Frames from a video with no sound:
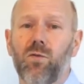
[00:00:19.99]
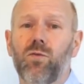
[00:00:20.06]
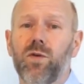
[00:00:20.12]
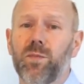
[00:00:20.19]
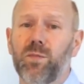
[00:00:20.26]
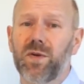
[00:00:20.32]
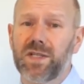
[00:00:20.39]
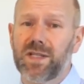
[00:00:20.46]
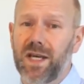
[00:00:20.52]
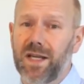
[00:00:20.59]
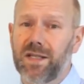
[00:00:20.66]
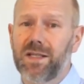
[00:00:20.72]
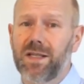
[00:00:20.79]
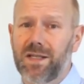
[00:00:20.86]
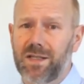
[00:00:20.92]
we
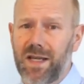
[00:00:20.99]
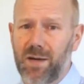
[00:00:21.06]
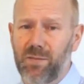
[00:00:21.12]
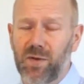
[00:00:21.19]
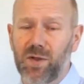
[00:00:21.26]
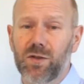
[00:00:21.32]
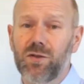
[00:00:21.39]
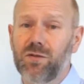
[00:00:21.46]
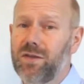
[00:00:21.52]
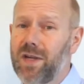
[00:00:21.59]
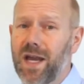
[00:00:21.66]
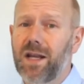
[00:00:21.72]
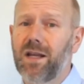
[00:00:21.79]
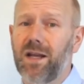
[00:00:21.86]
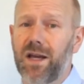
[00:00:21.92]
present sample to the
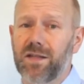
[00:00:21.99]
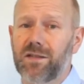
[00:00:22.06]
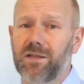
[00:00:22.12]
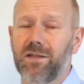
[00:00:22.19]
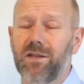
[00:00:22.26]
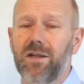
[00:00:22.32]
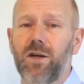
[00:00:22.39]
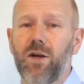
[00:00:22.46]
analyzer,